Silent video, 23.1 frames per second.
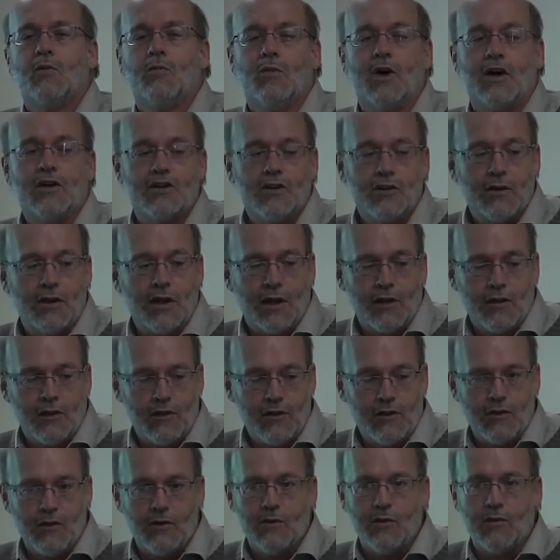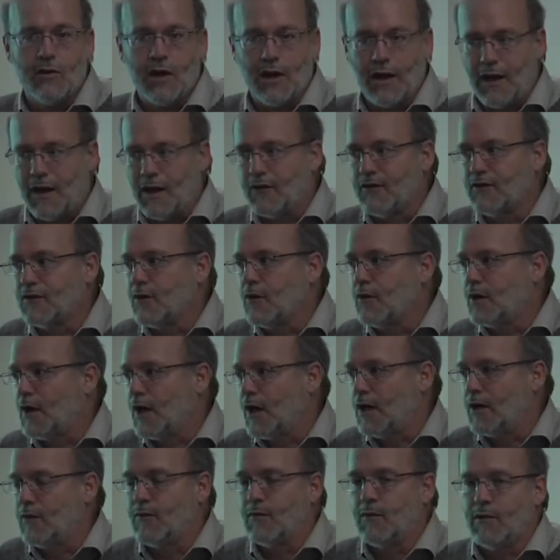But you can do an ESCO
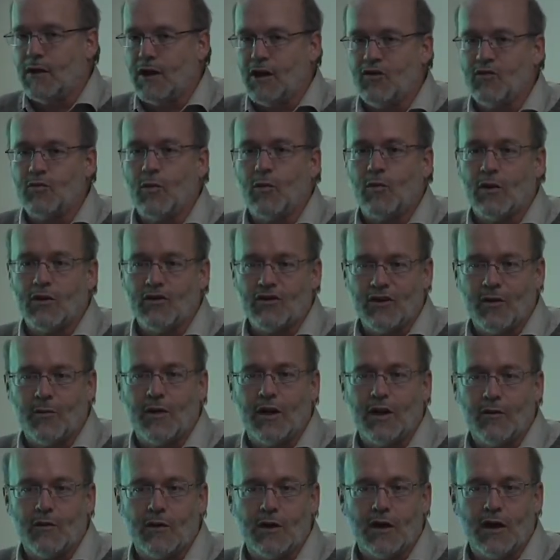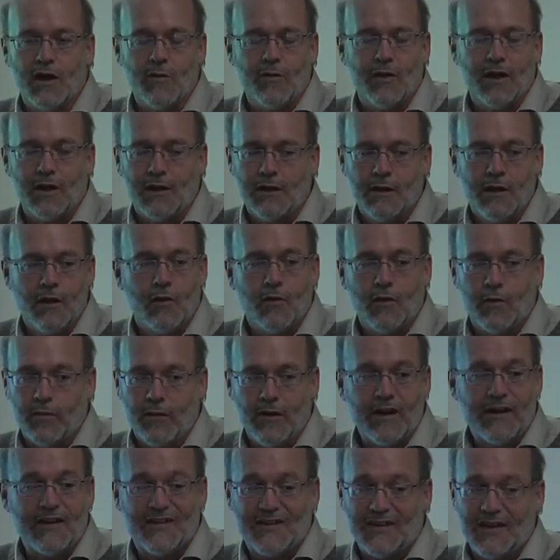kind of arrangement where somebody will come in,
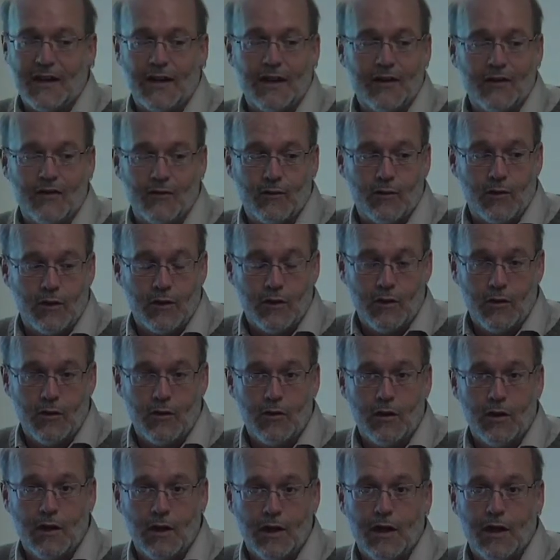replace the lights for you,